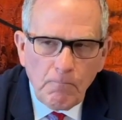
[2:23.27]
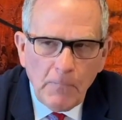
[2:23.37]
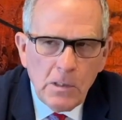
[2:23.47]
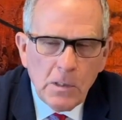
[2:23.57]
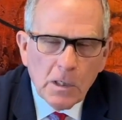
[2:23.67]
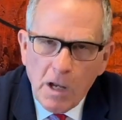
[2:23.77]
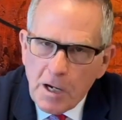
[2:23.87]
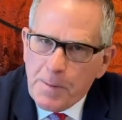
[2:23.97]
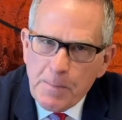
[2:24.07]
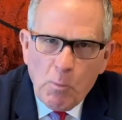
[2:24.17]
A lot
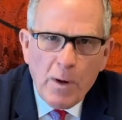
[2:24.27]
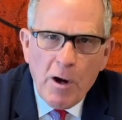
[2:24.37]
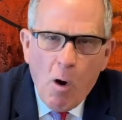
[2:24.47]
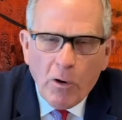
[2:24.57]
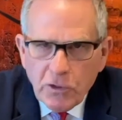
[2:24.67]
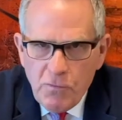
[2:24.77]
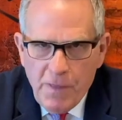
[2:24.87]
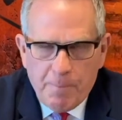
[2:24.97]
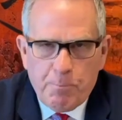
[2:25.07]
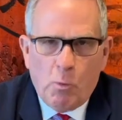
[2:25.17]
of people want to argue
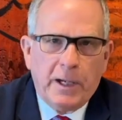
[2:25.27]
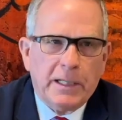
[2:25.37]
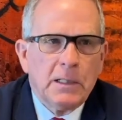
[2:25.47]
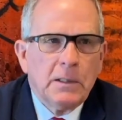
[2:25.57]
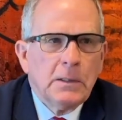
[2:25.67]
that point